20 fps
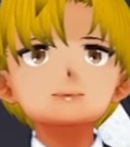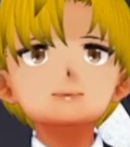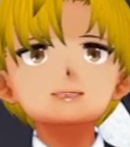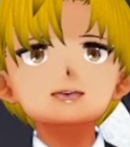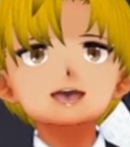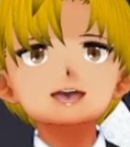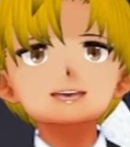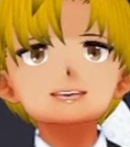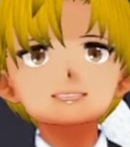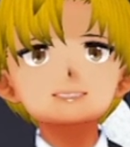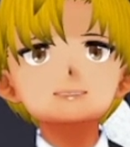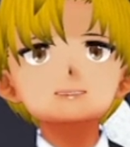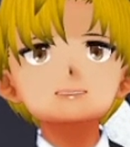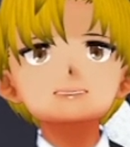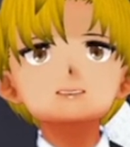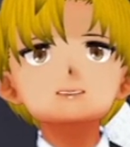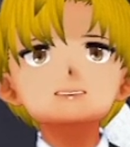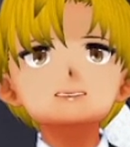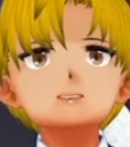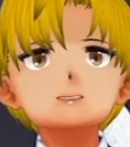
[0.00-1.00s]
I actually
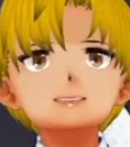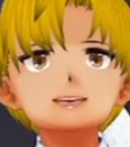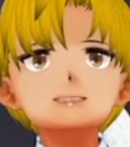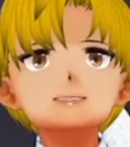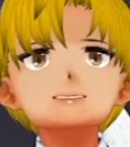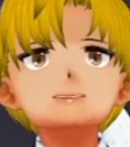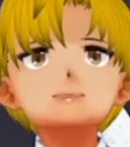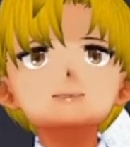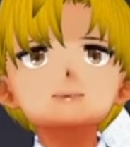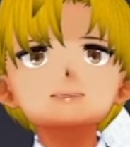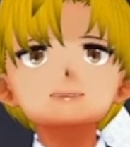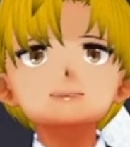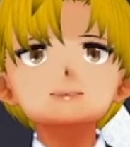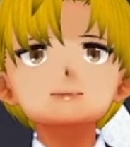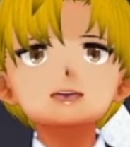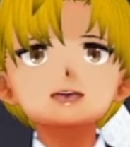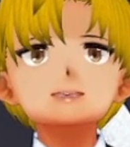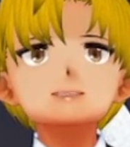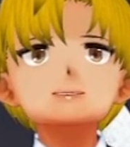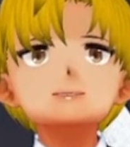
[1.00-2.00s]
realized before the
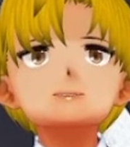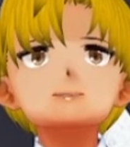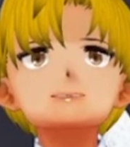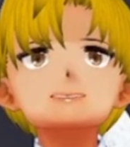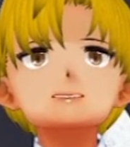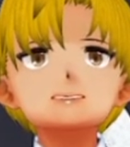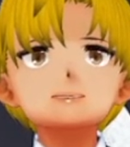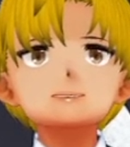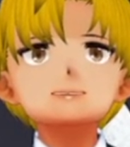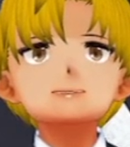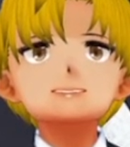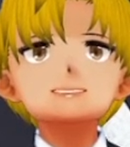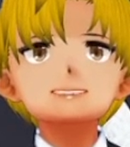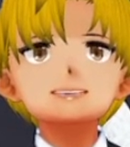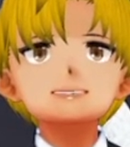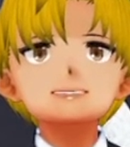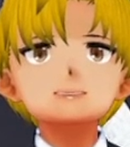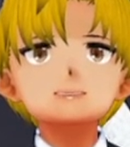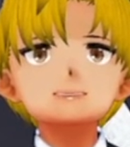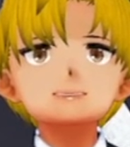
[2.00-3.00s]
club meeting today
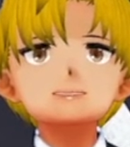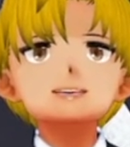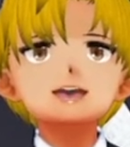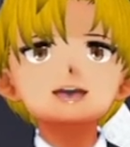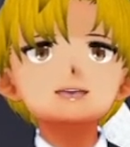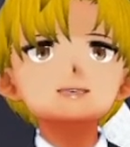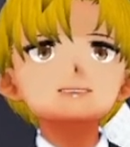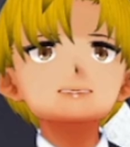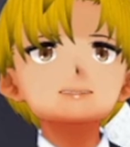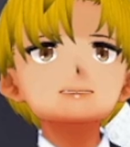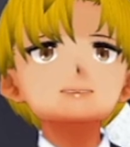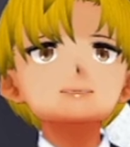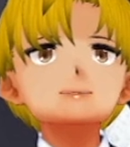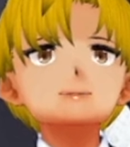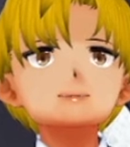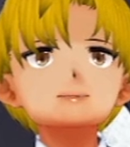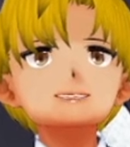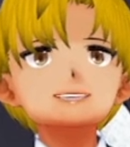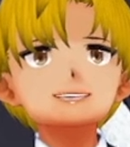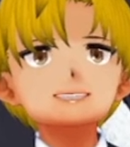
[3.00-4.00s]
that I made a
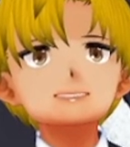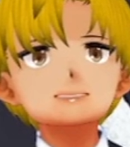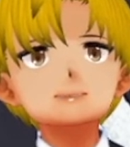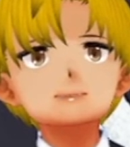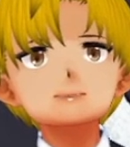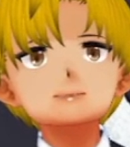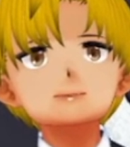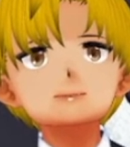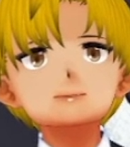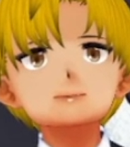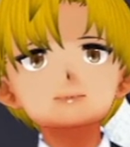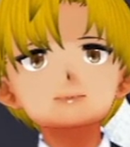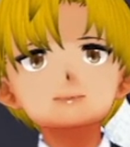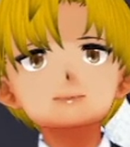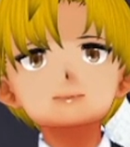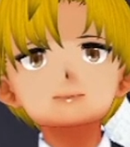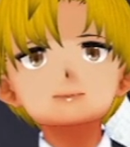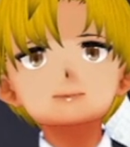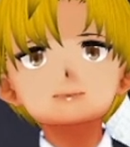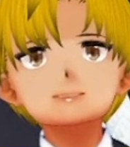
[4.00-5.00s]
mistake.
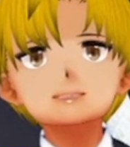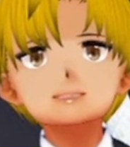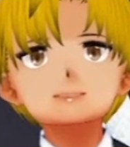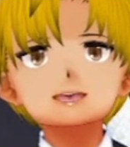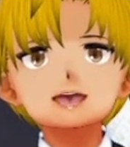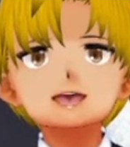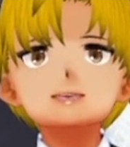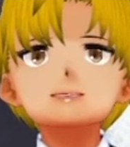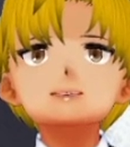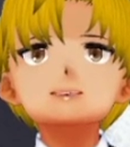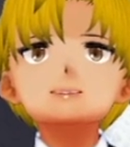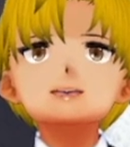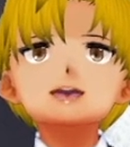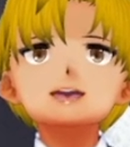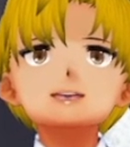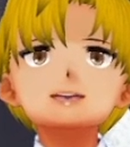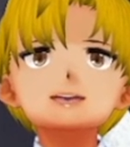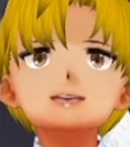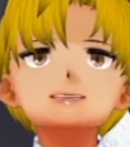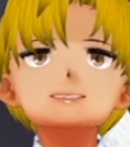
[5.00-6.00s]
I got so caught
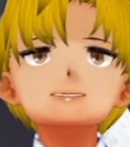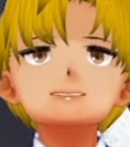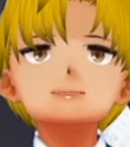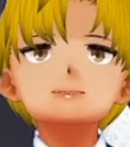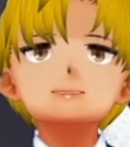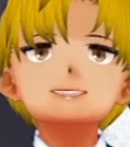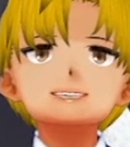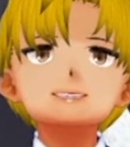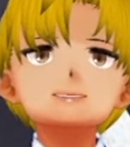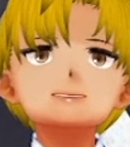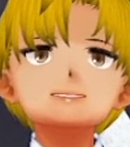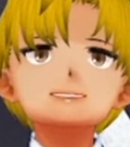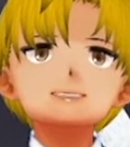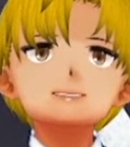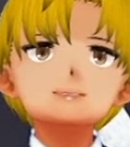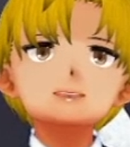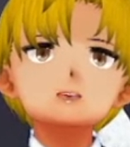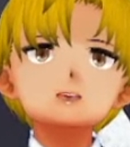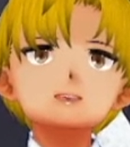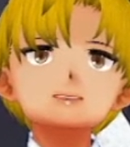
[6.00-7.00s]
up in the chance to get
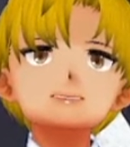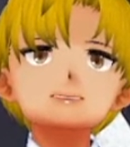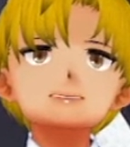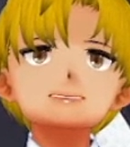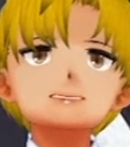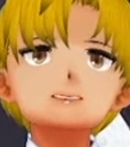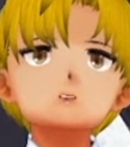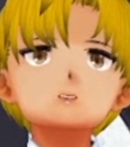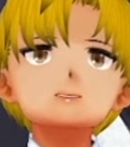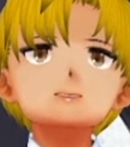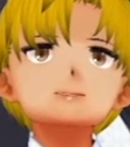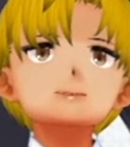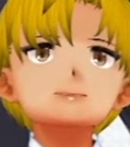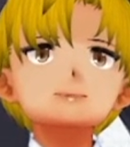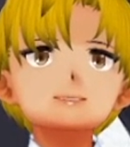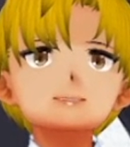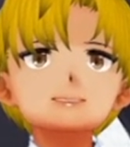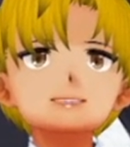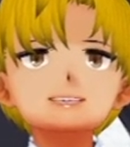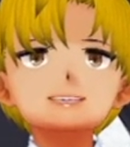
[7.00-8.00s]
closer to you
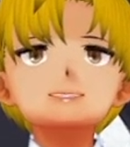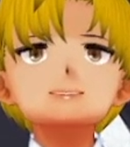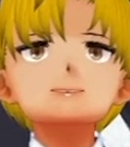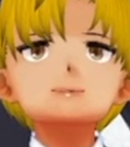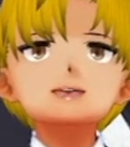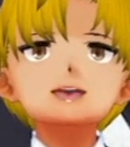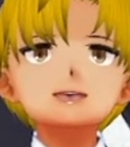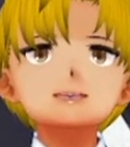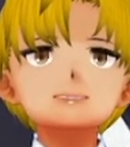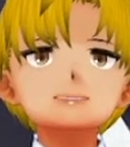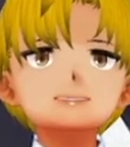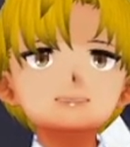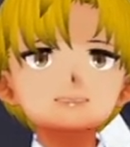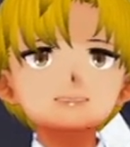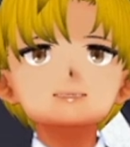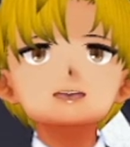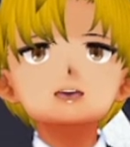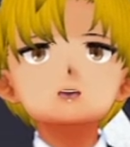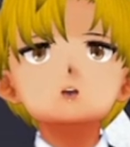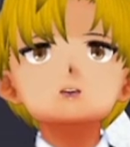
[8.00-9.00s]
that I forgot to think
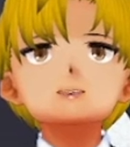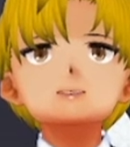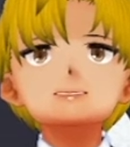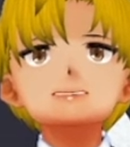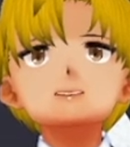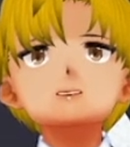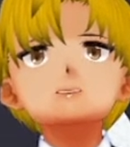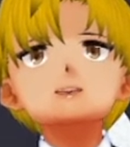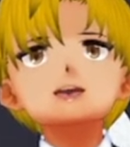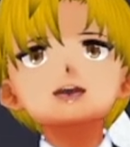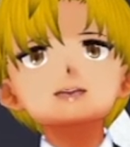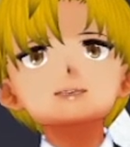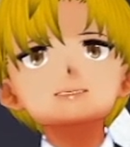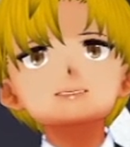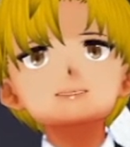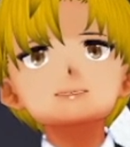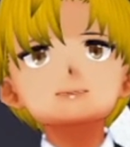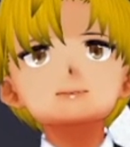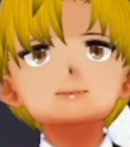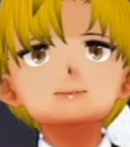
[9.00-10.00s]
about what you wanted,
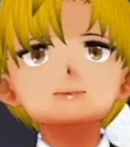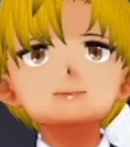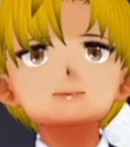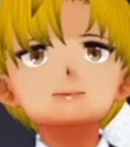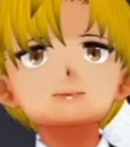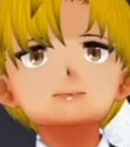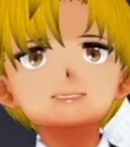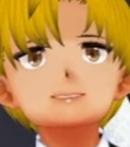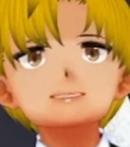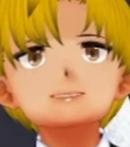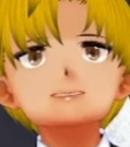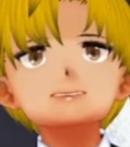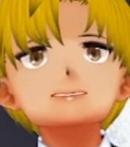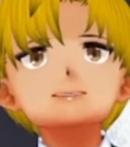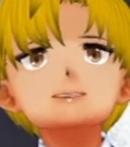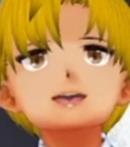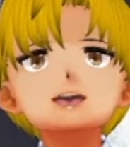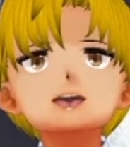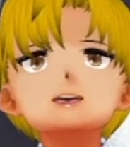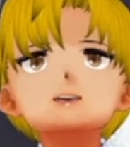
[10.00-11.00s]
and that we
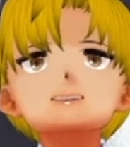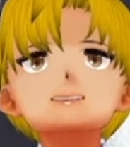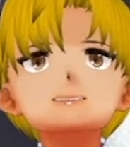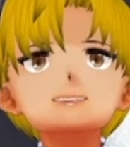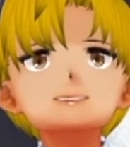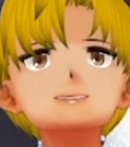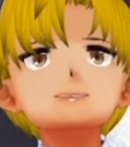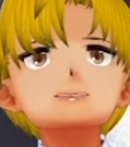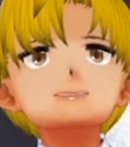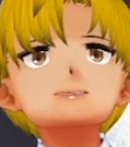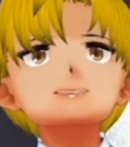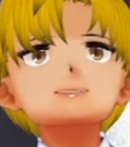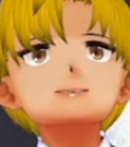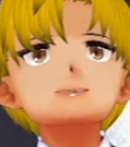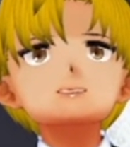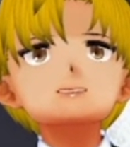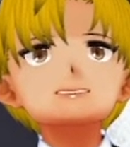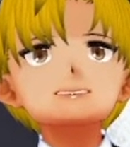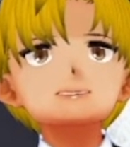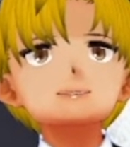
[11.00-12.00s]
probably have different
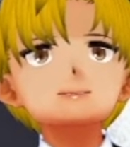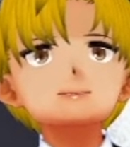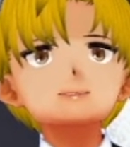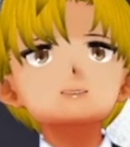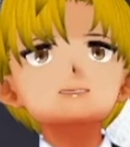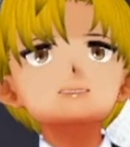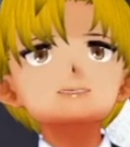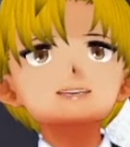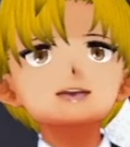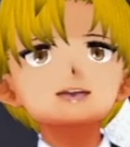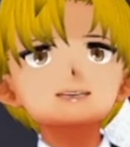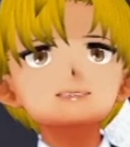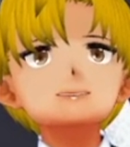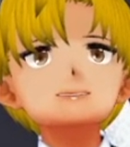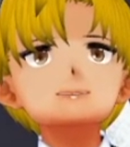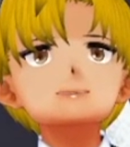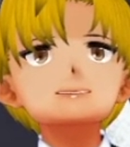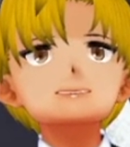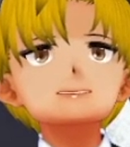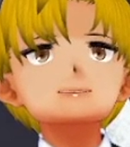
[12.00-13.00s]
ways we like to
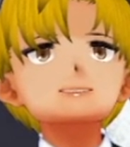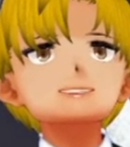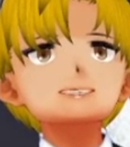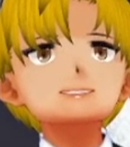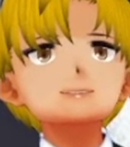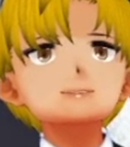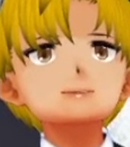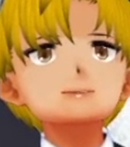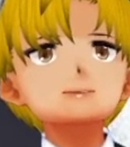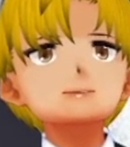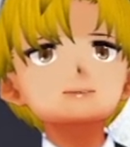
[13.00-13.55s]
make friends.